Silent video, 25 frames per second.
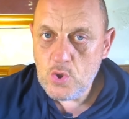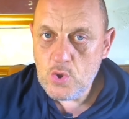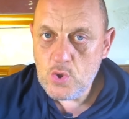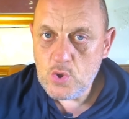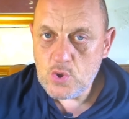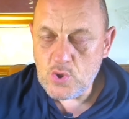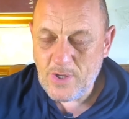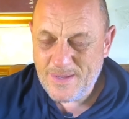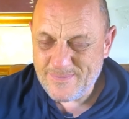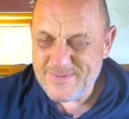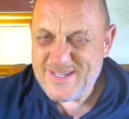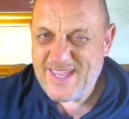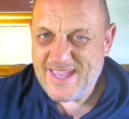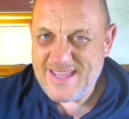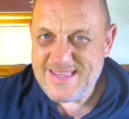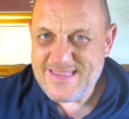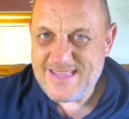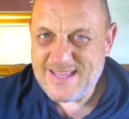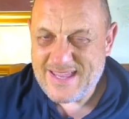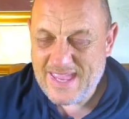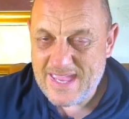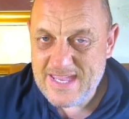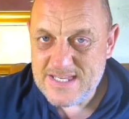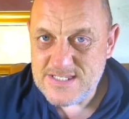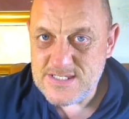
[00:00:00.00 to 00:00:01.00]
So I'm kind
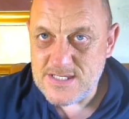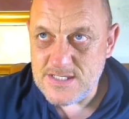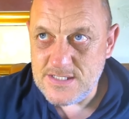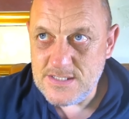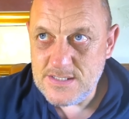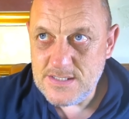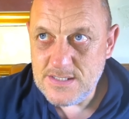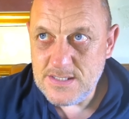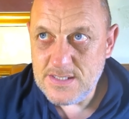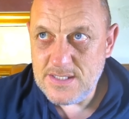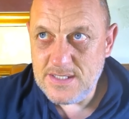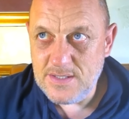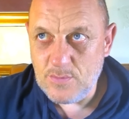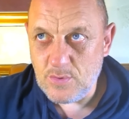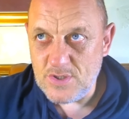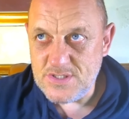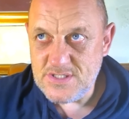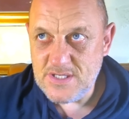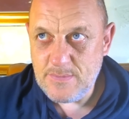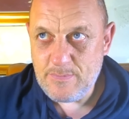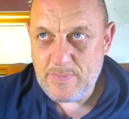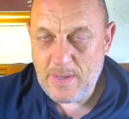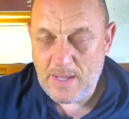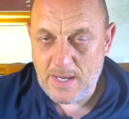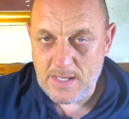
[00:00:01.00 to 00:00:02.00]
of guessing he
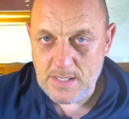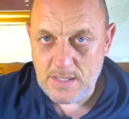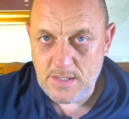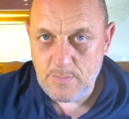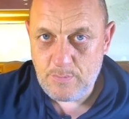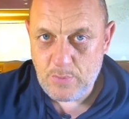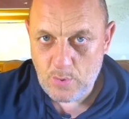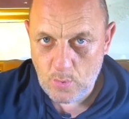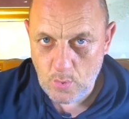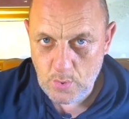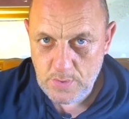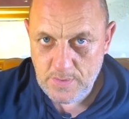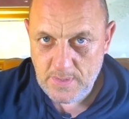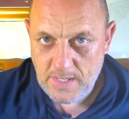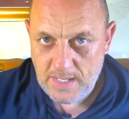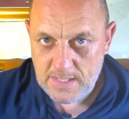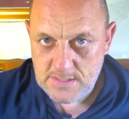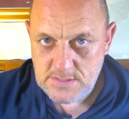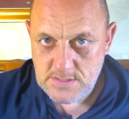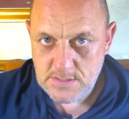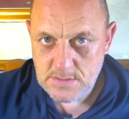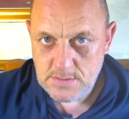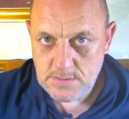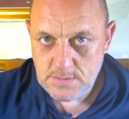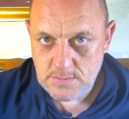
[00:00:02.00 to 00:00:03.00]
wasn't part of the
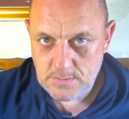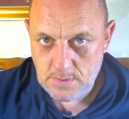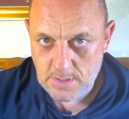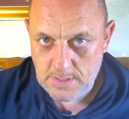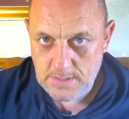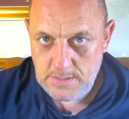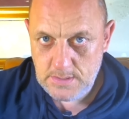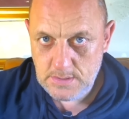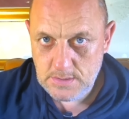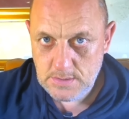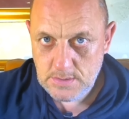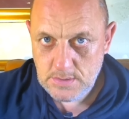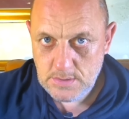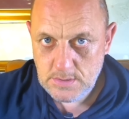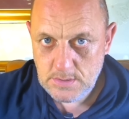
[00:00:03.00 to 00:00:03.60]
protest, right?